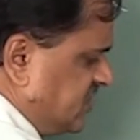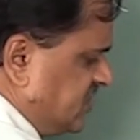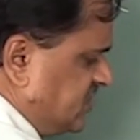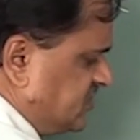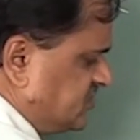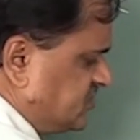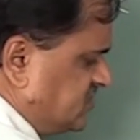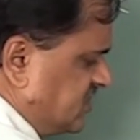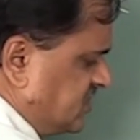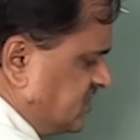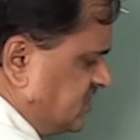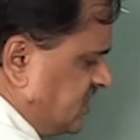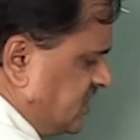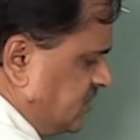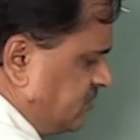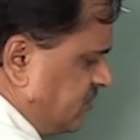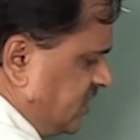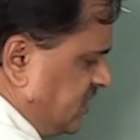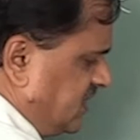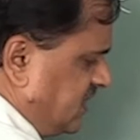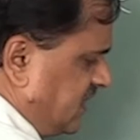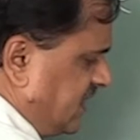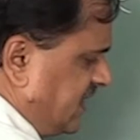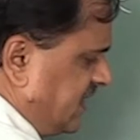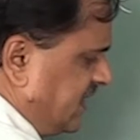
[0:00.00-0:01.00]
is nothing
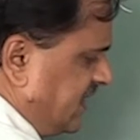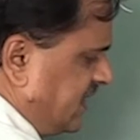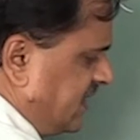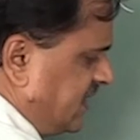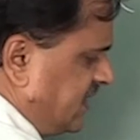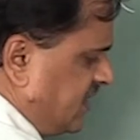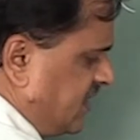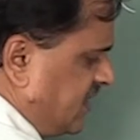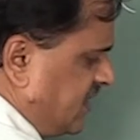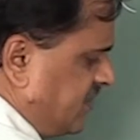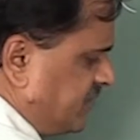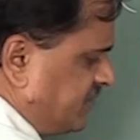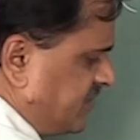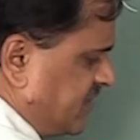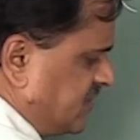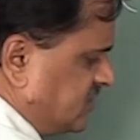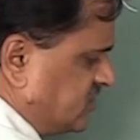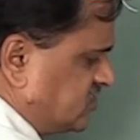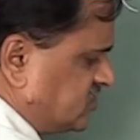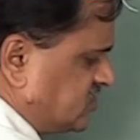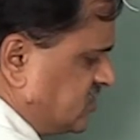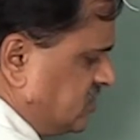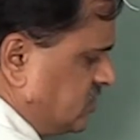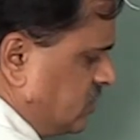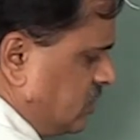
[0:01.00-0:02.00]
but identity
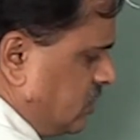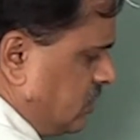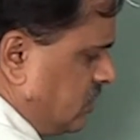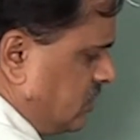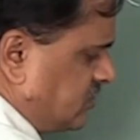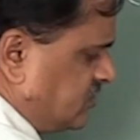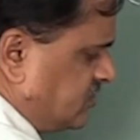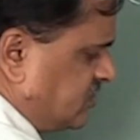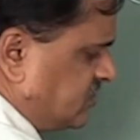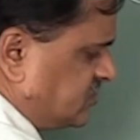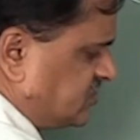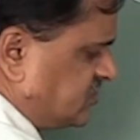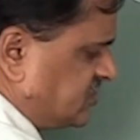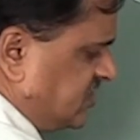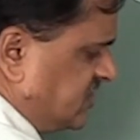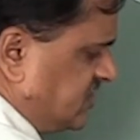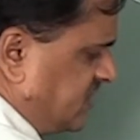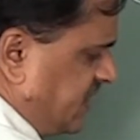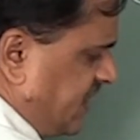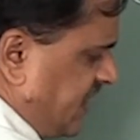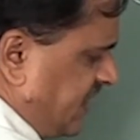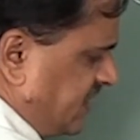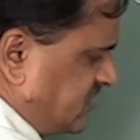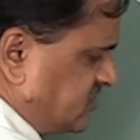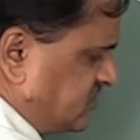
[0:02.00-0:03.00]
function on the
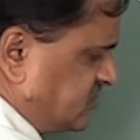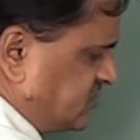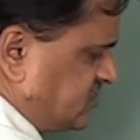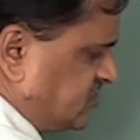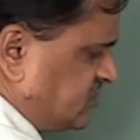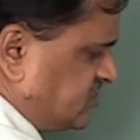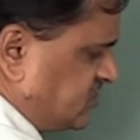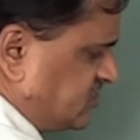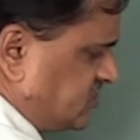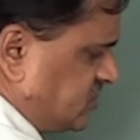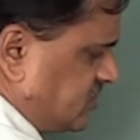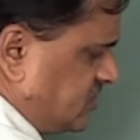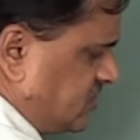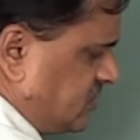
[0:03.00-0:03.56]
set X.